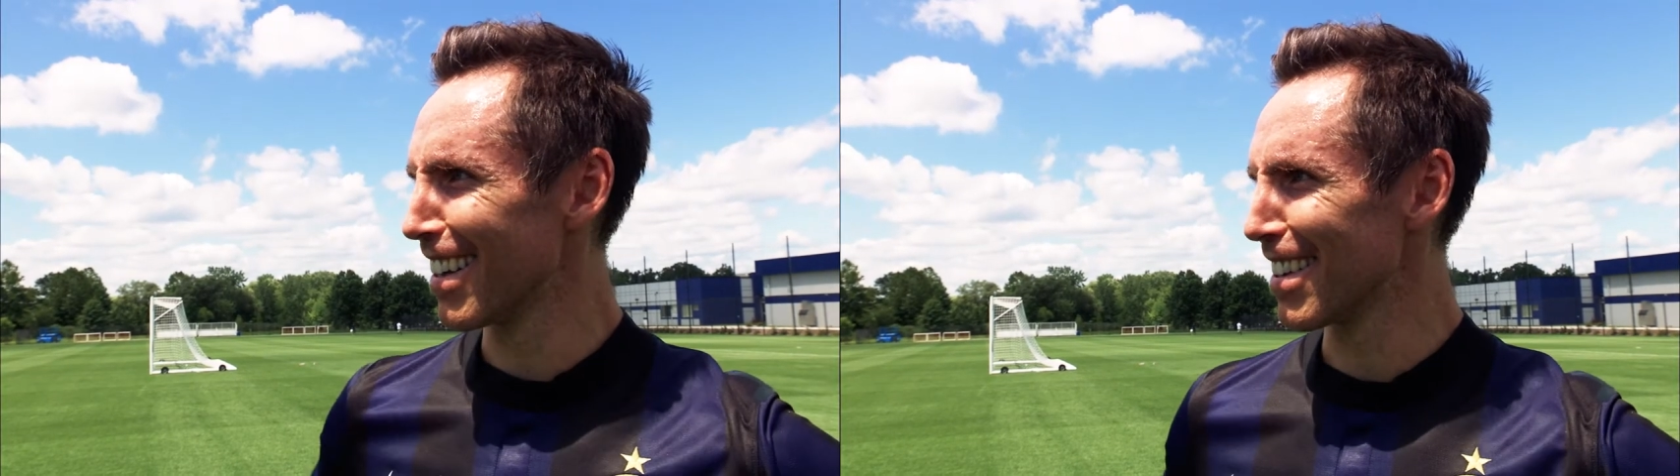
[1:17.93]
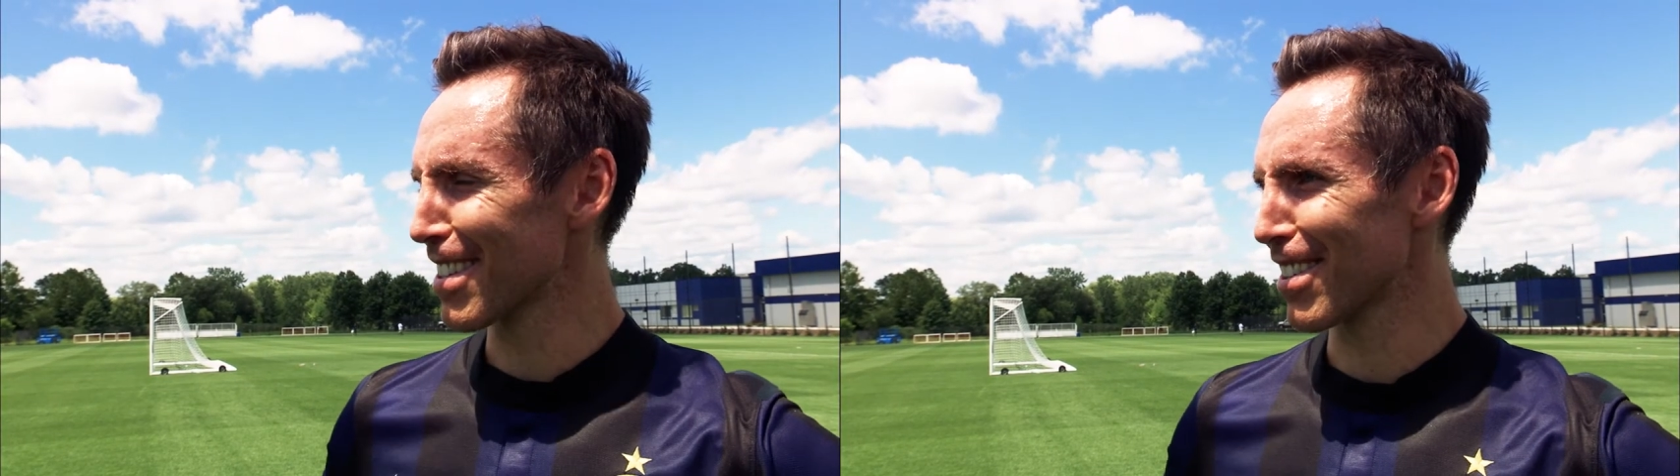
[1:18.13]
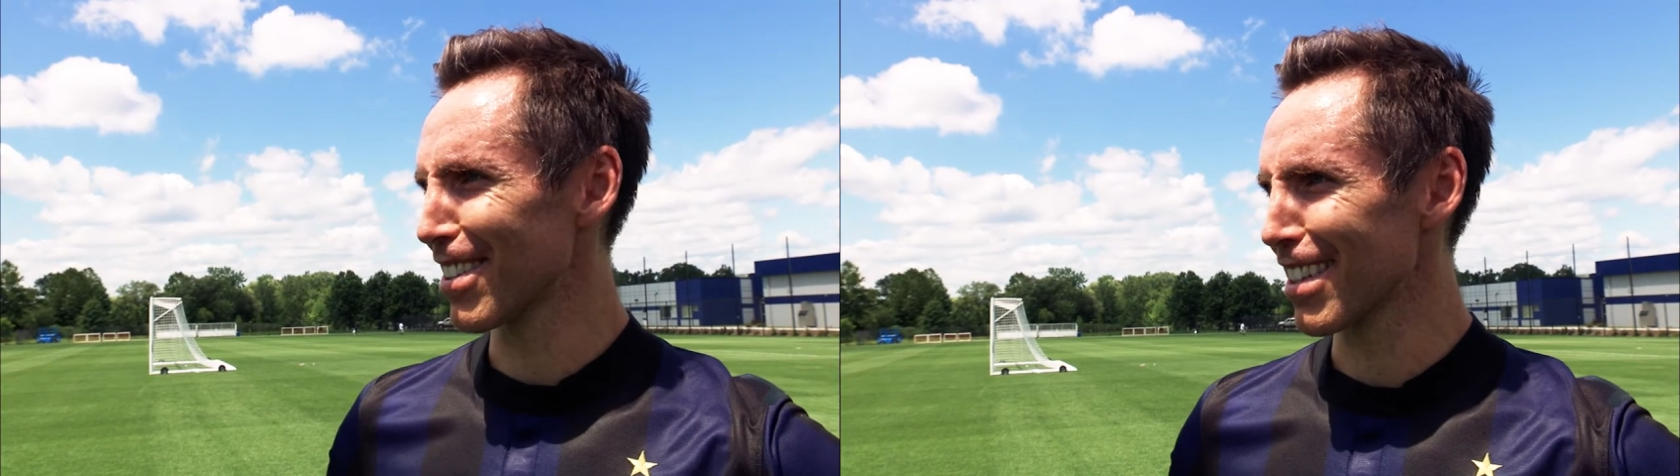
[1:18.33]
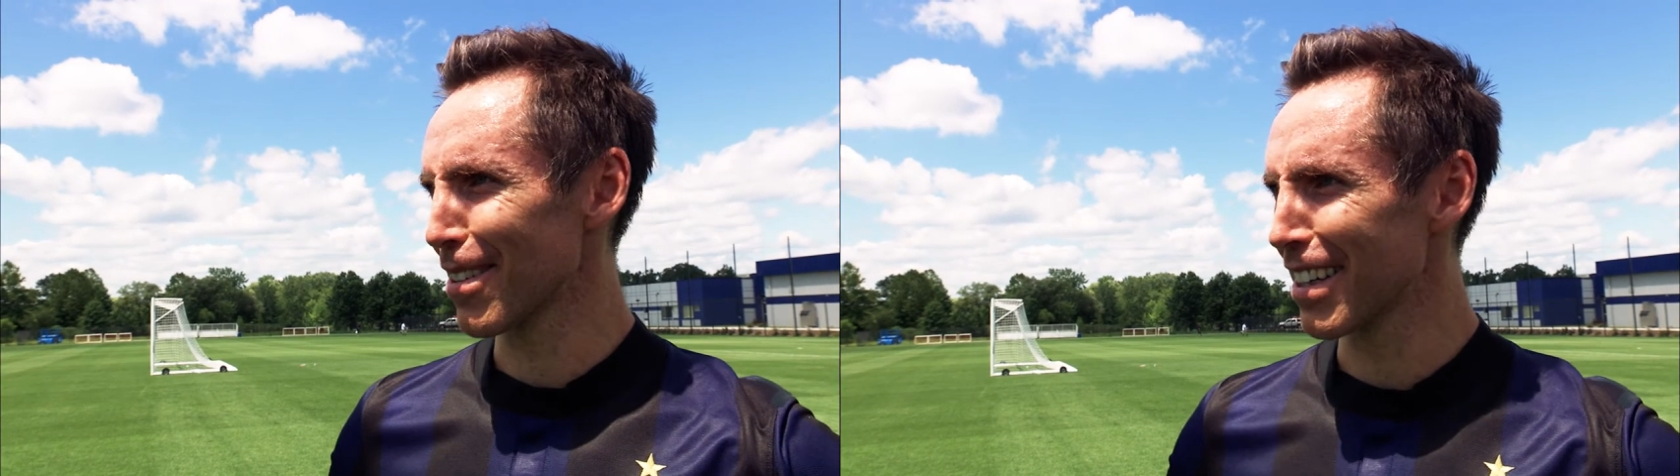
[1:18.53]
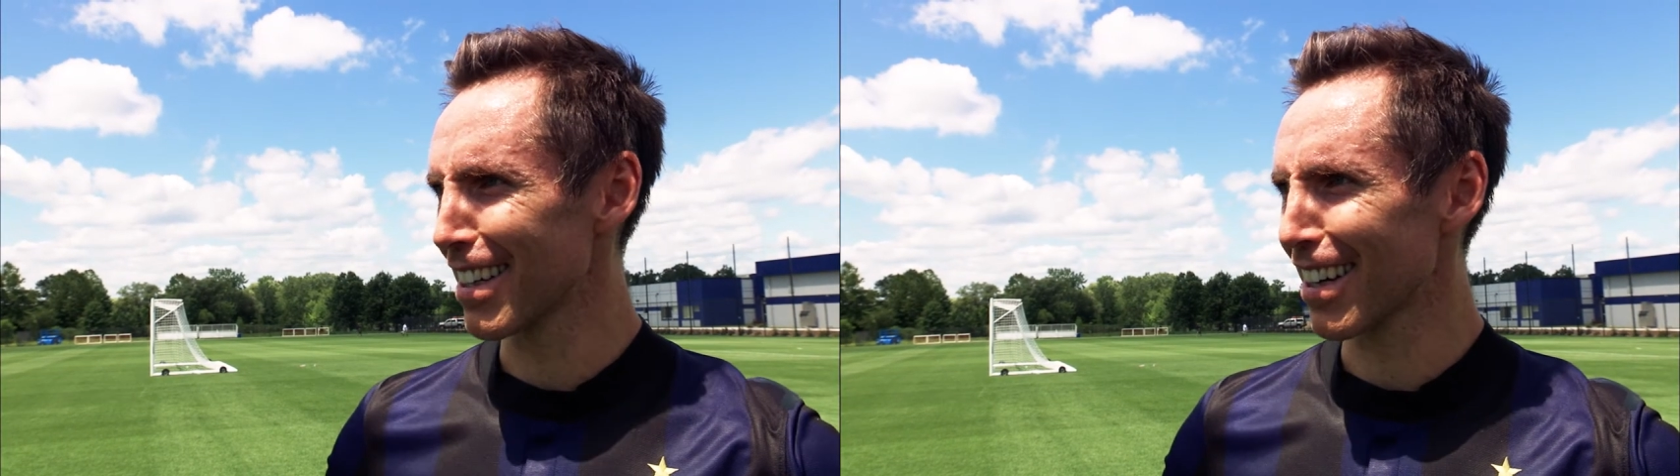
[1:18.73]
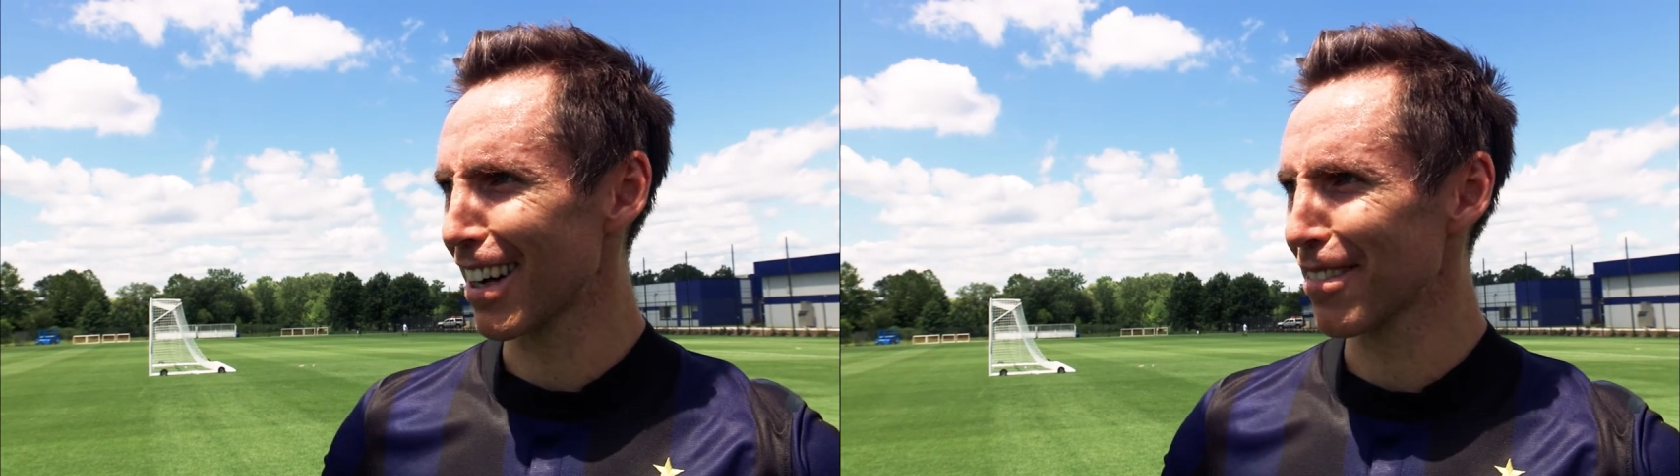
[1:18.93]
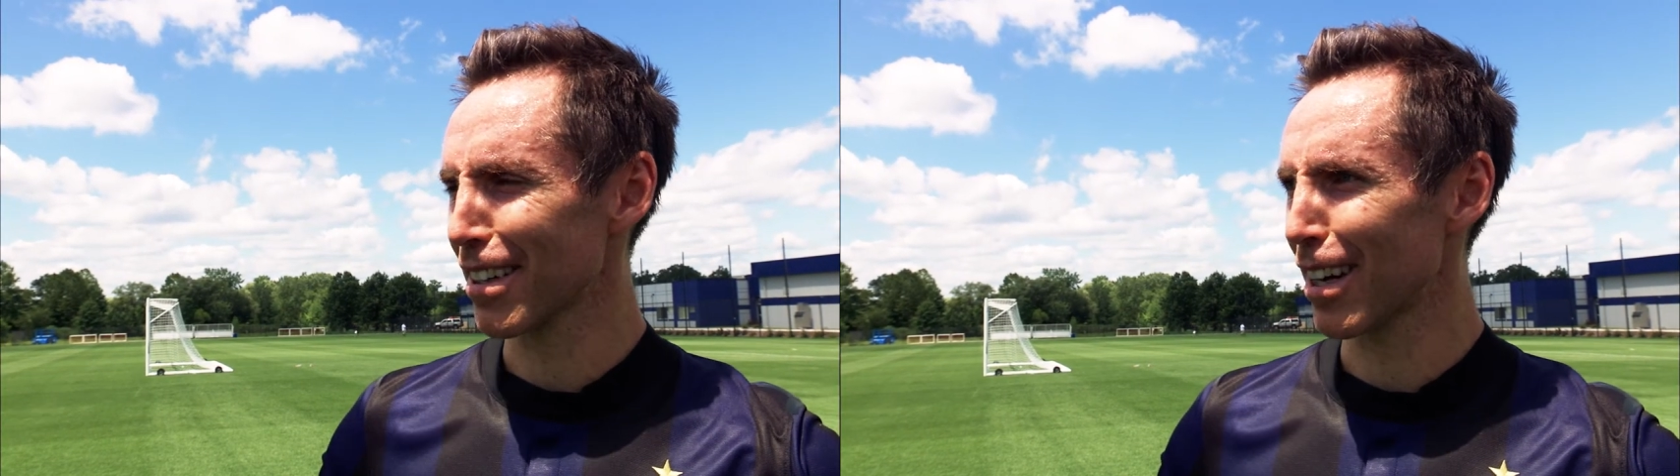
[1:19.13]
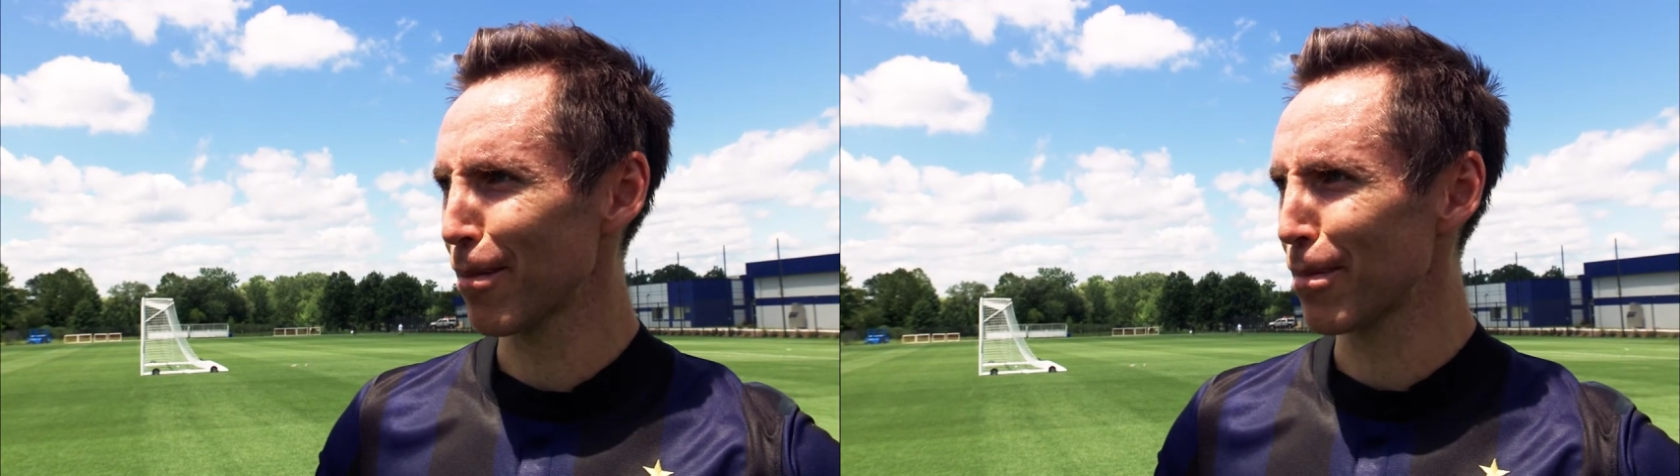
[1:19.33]
this Thursday when they kick off the
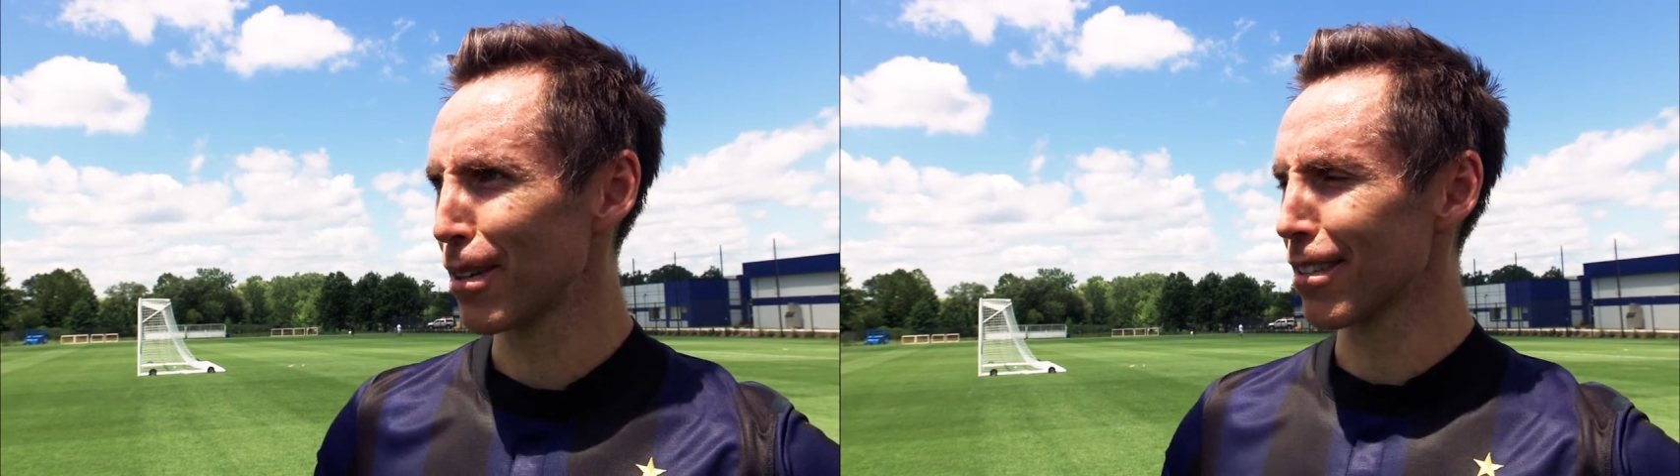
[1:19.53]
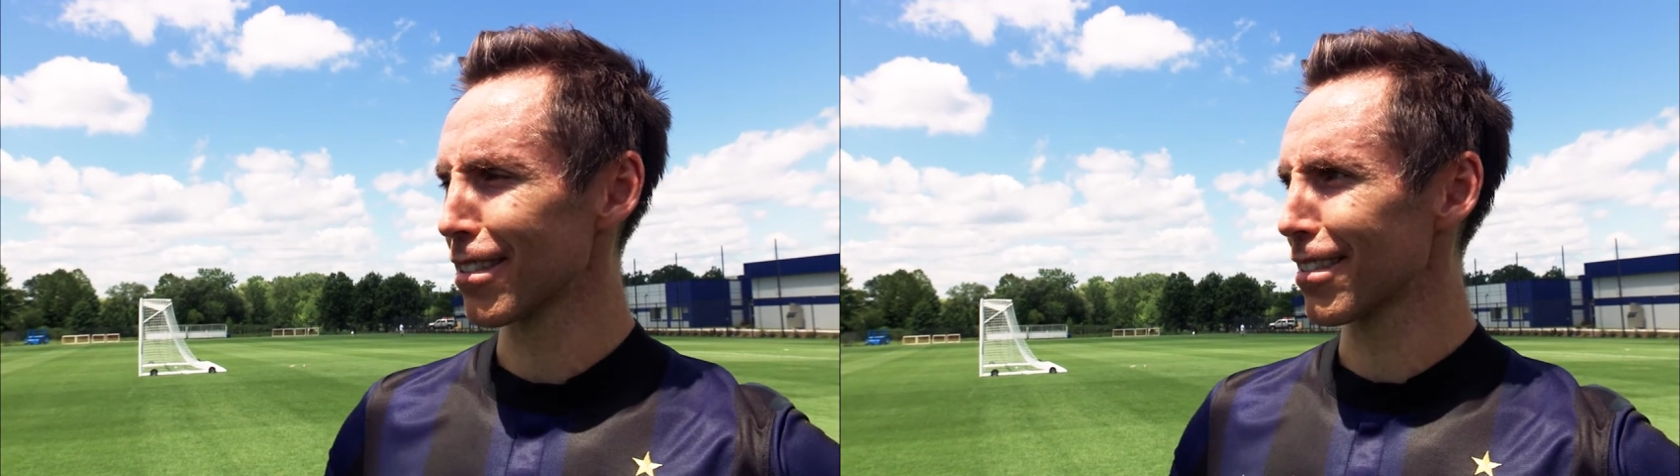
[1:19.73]
cup you know it was,